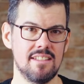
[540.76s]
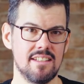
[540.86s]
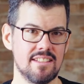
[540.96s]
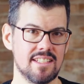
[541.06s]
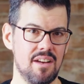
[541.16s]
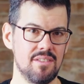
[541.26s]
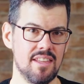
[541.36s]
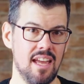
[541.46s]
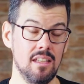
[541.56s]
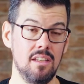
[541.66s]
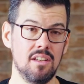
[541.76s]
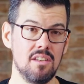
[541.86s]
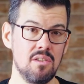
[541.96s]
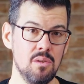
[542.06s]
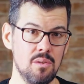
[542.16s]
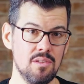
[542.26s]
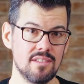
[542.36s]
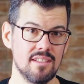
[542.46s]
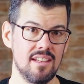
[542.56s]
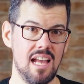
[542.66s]
to discover that you can
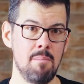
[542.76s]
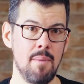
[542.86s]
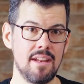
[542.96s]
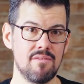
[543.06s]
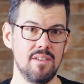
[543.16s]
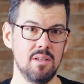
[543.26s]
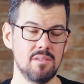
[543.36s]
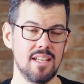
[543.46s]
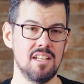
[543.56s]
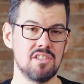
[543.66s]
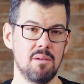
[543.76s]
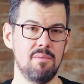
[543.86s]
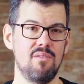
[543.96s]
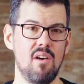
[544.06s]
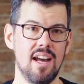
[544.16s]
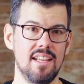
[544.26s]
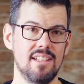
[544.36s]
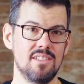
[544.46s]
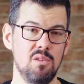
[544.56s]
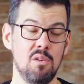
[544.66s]
use a meta field in Shopify
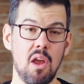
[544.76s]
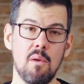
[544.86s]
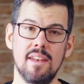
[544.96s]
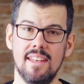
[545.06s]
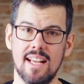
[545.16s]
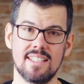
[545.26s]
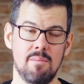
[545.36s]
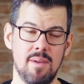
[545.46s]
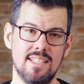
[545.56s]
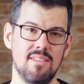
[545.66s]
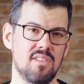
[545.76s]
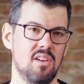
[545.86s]
to no-index a piece of